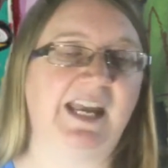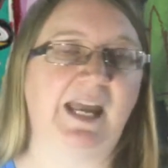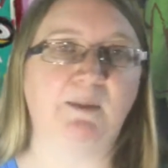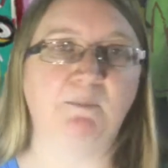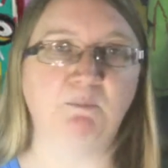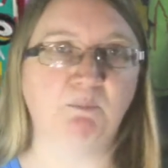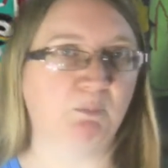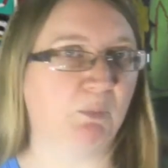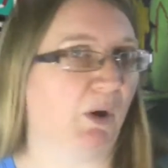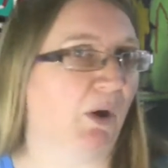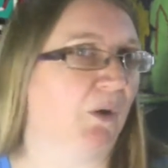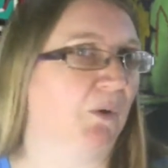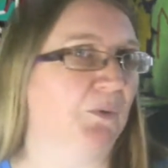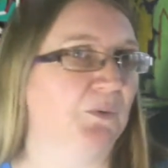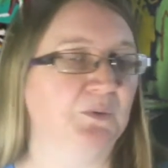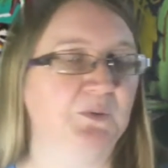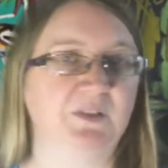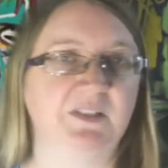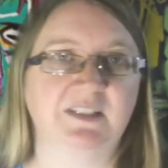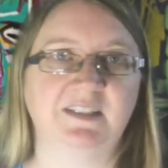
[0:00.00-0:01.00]
and
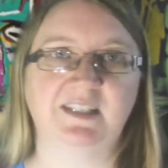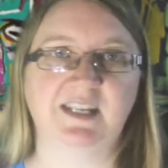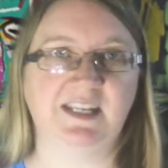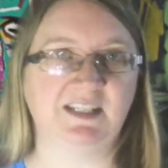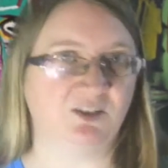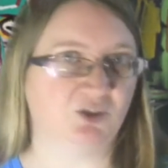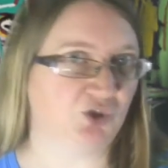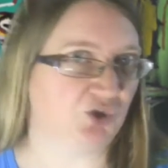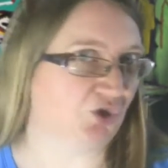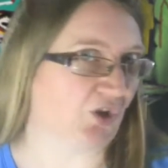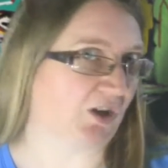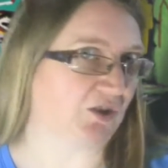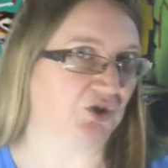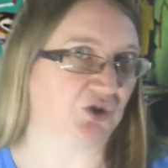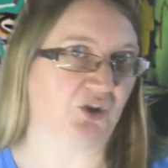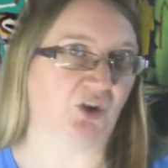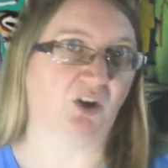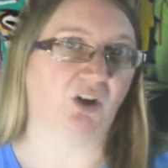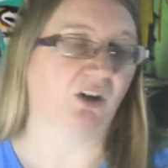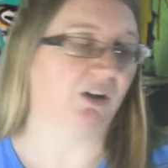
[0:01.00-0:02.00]
bones and
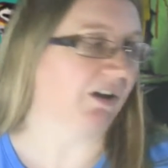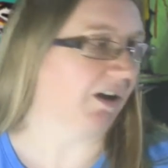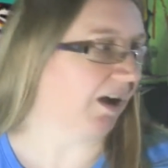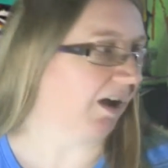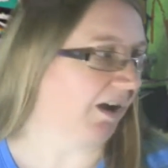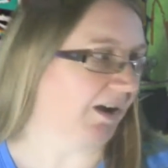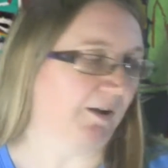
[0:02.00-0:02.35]
structure